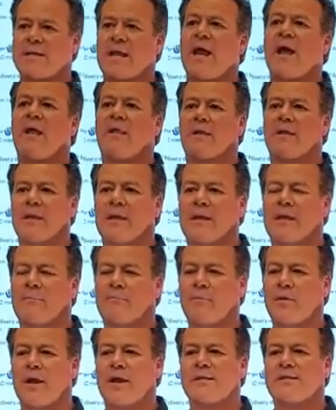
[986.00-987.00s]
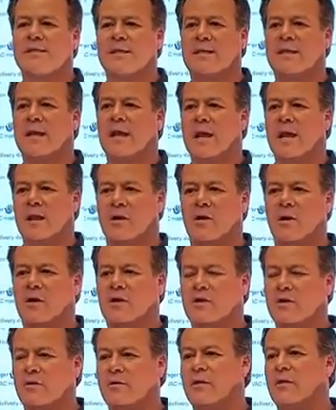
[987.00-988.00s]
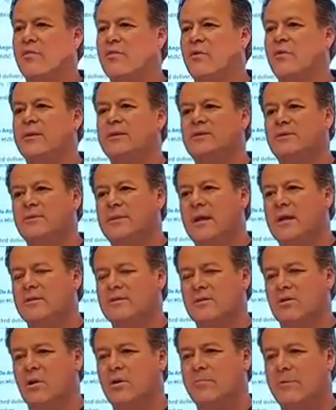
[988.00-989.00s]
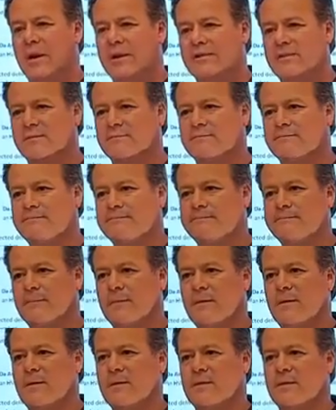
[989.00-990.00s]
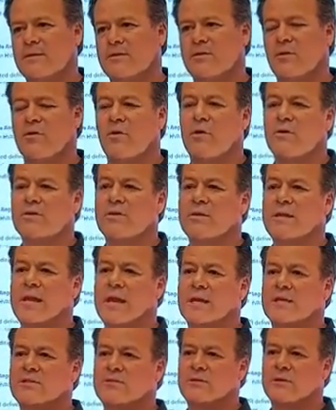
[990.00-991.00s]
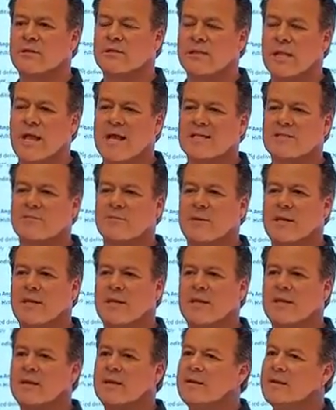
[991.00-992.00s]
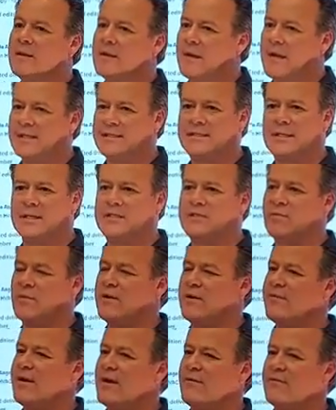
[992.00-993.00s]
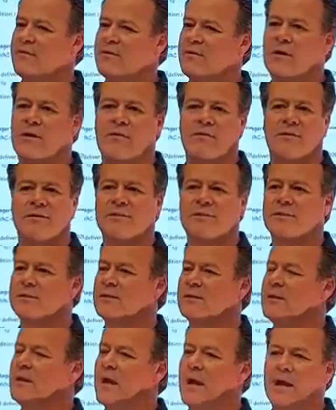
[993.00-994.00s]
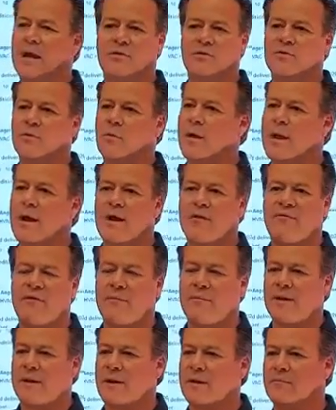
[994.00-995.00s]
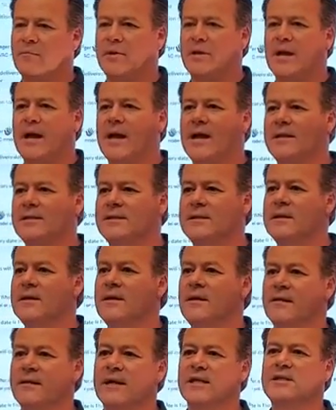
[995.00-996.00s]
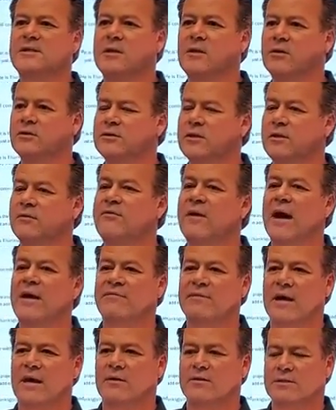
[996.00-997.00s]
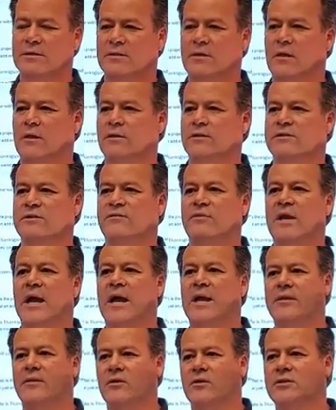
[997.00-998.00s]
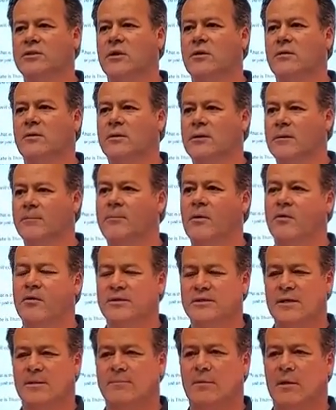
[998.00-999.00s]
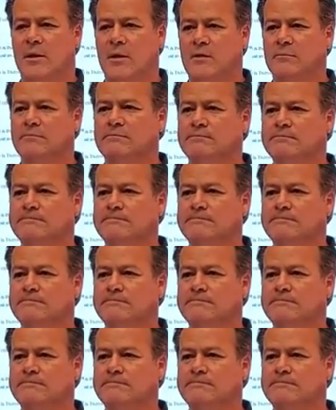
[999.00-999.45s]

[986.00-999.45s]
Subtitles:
LE pricing at our current $32,000 price. So those are the extras. Last week I said $2,500. I was way off on my number, guys. That's closer to $5,000 if you add those components up alone.